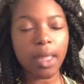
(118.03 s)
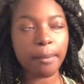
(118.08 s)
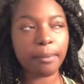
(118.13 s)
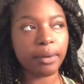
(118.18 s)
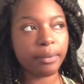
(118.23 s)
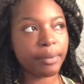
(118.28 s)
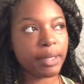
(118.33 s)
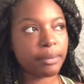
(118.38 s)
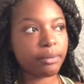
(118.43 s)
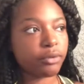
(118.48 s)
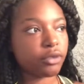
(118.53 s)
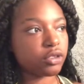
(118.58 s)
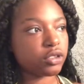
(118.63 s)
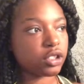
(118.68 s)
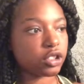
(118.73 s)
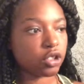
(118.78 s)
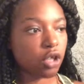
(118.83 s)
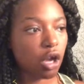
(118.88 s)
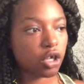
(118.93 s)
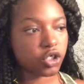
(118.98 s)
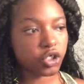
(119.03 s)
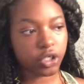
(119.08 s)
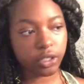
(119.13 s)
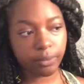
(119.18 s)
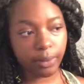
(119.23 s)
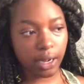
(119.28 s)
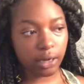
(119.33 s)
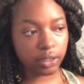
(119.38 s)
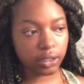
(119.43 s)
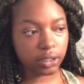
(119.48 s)
but people used to talk shit
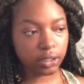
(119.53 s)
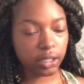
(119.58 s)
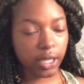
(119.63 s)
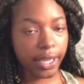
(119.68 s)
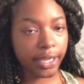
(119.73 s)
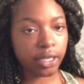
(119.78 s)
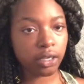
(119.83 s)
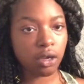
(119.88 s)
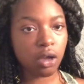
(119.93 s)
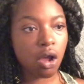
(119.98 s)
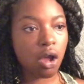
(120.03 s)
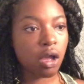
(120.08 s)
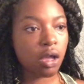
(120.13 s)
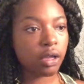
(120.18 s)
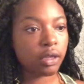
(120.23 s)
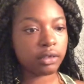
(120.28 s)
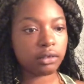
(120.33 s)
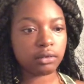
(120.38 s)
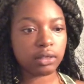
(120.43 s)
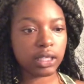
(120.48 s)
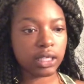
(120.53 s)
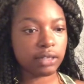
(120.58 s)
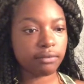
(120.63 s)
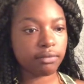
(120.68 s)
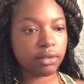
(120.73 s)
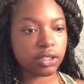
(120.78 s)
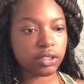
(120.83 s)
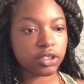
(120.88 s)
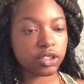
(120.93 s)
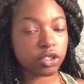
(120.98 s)
about her. Like,
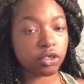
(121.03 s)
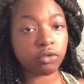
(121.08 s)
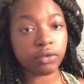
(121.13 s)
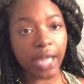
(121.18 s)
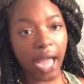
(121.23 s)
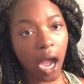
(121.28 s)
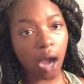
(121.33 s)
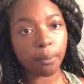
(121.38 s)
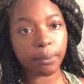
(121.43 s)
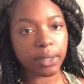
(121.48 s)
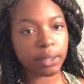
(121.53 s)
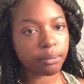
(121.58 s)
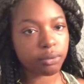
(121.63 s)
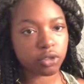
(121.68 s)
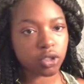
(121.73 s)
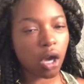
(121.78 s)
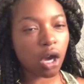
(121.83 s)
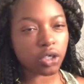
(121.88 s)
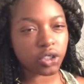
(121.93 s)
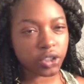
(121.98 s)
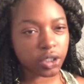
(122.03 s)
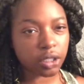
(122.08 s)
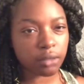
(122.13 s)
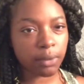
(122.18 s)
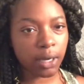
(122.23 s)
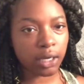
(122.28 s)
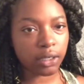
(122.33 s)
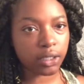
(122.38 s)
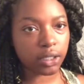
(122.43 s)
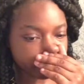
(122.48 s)
even still now, people talk shit
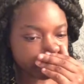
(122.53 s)
about her,